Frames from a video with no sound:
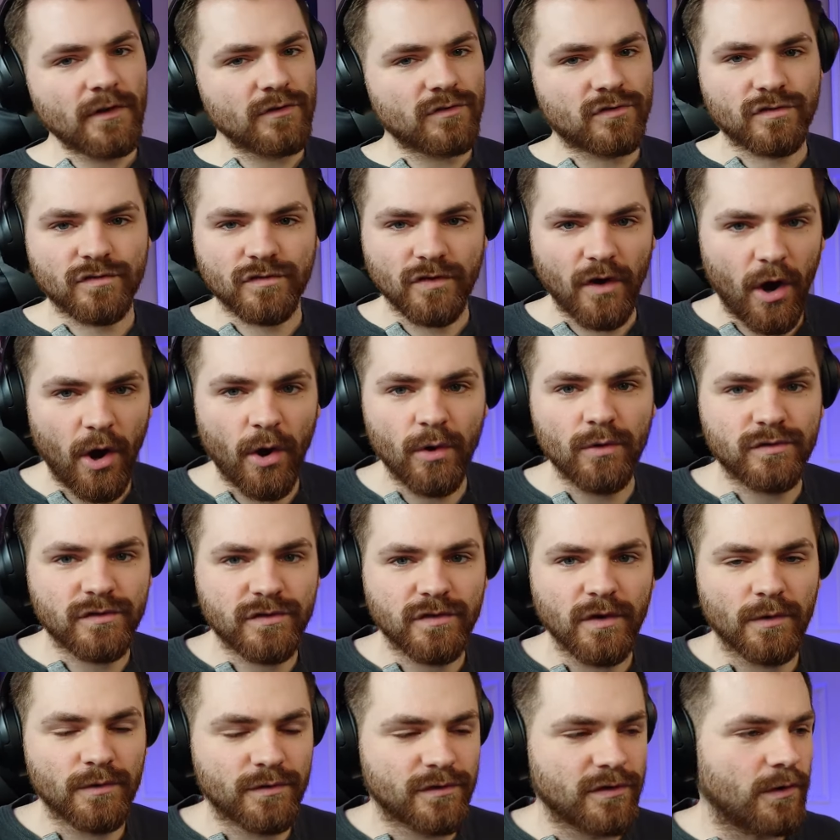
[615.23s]
So,
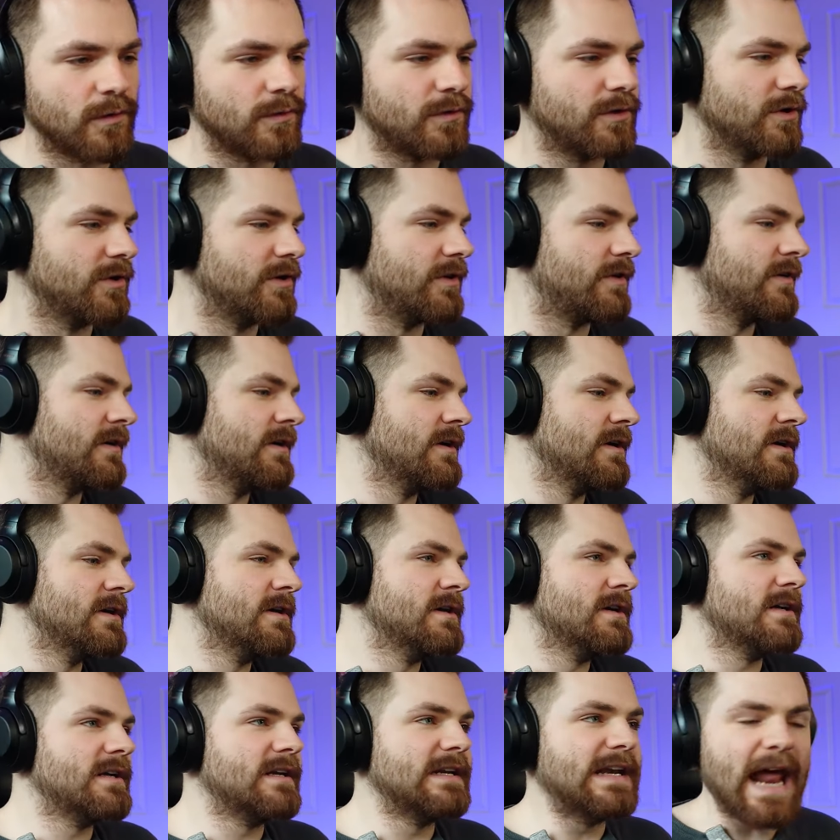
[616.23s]
so, so good.
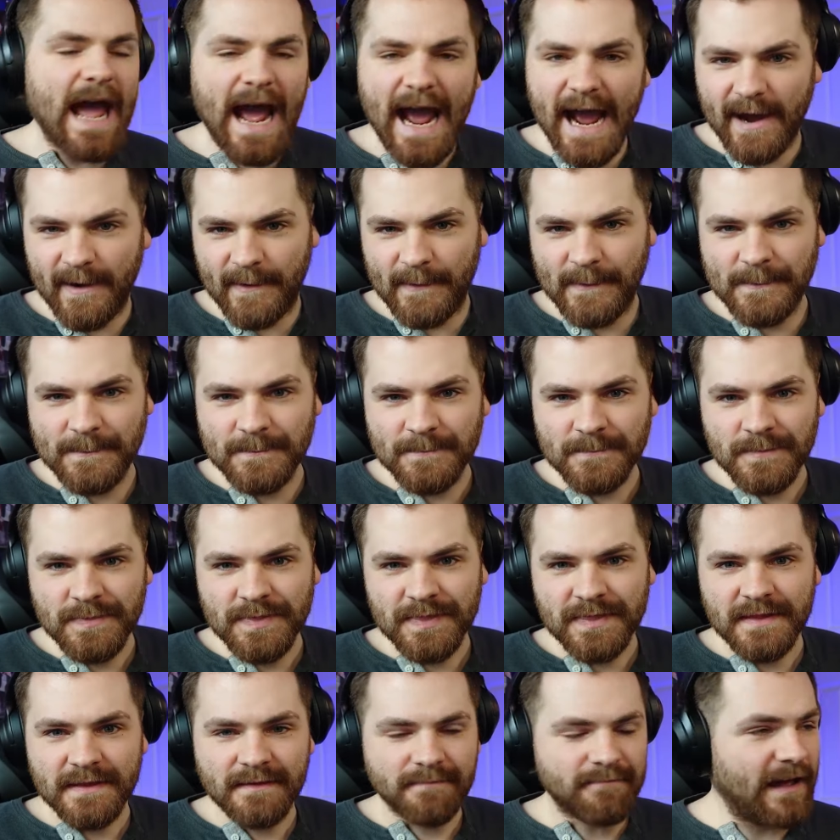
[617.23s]
Now,
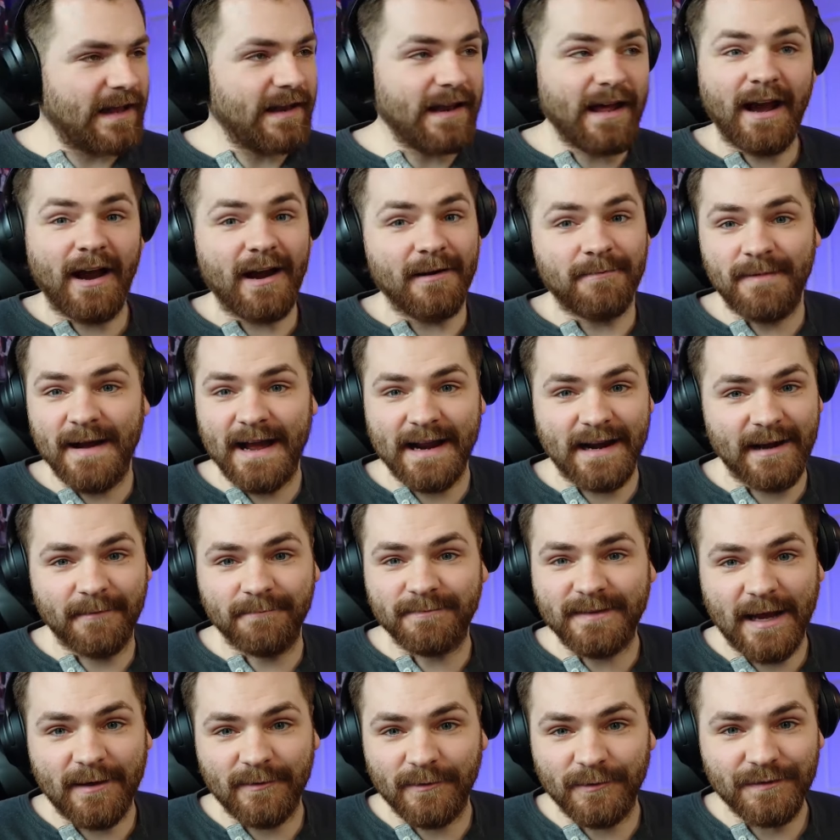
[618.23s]
man, oh man,
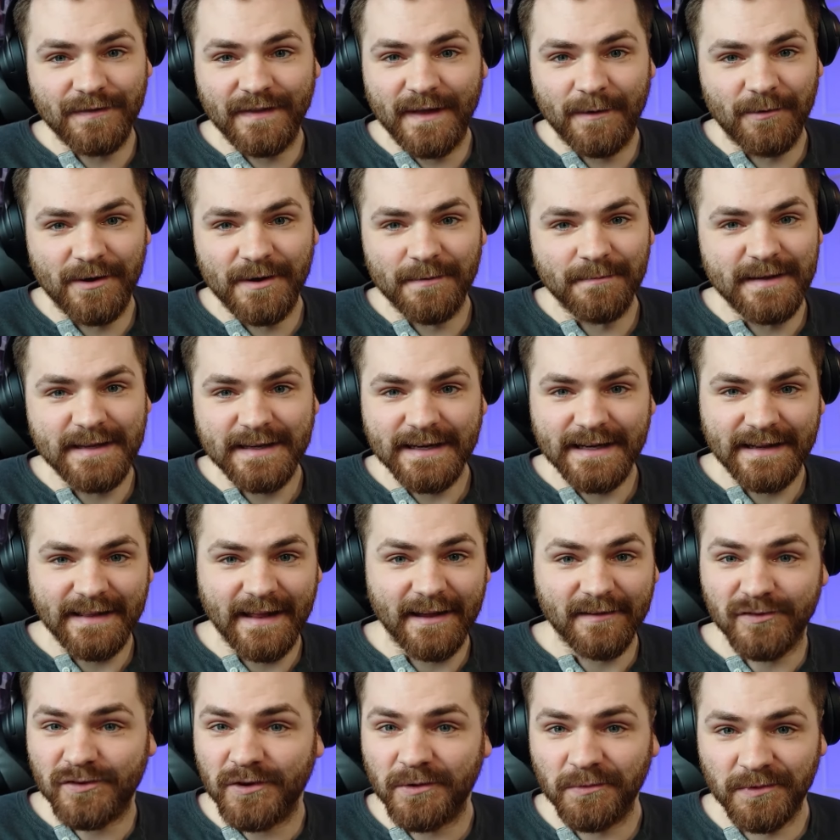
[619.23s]
I'm downloading that one immediately.
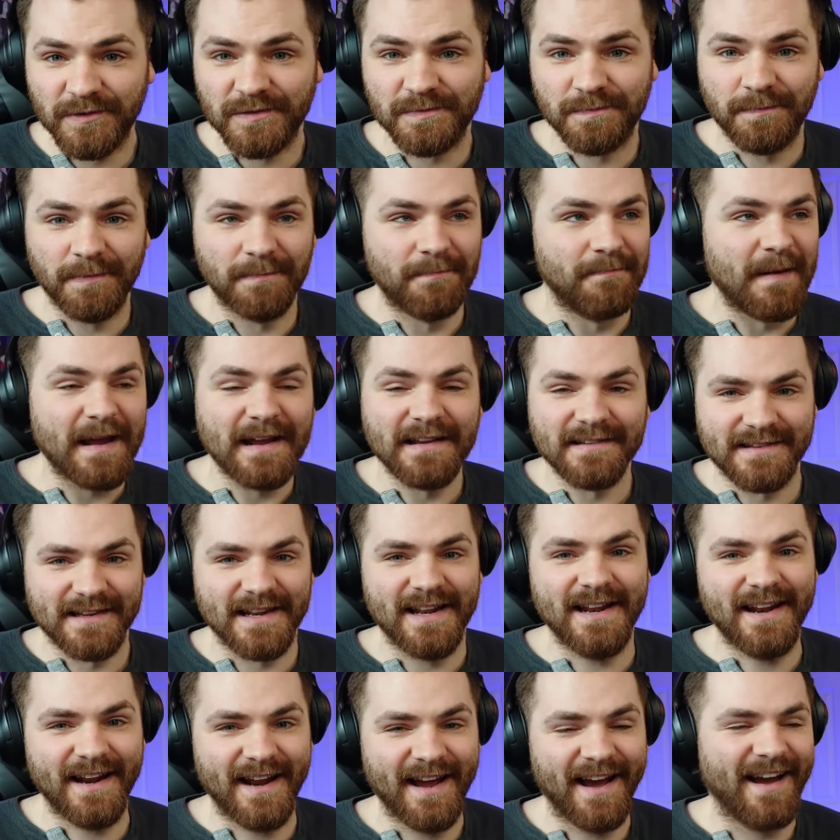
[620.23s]
That song was
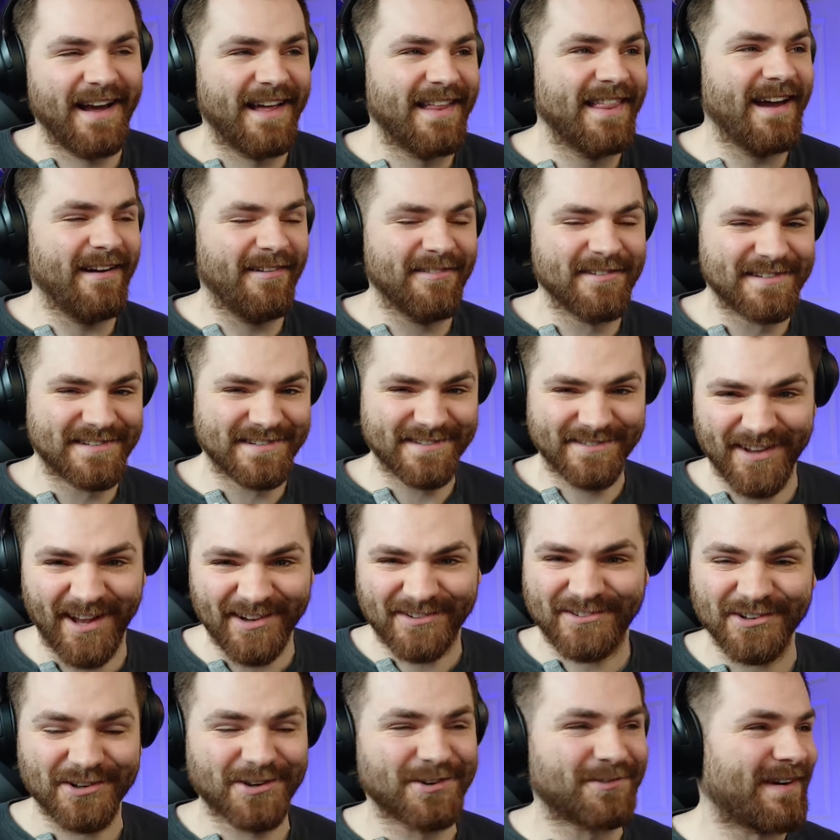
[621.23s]
amazing. That was
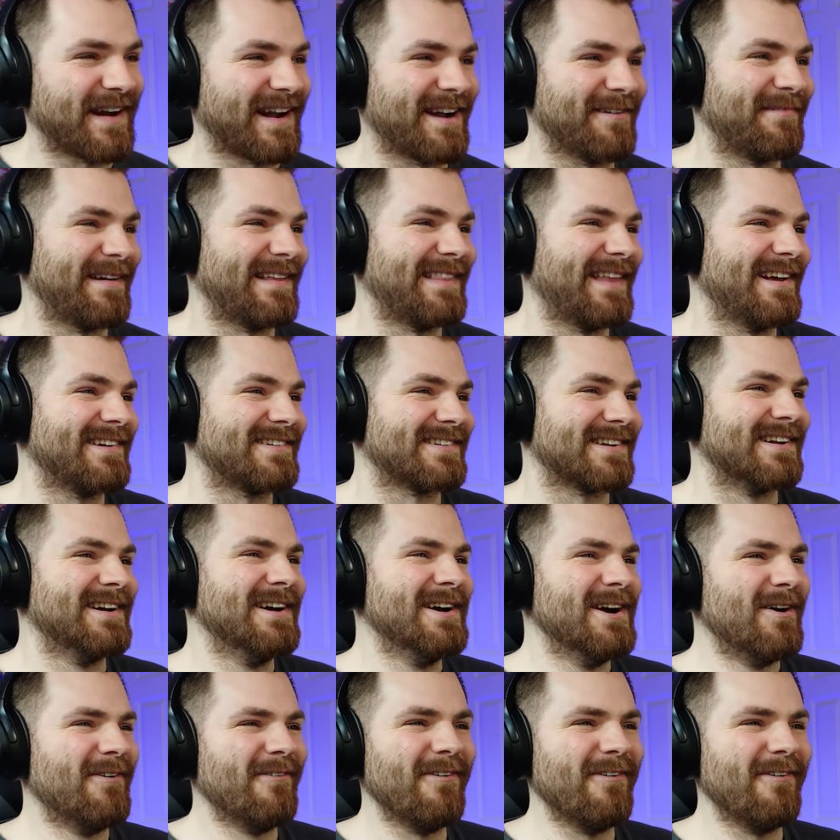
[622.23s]
such a good recommendation.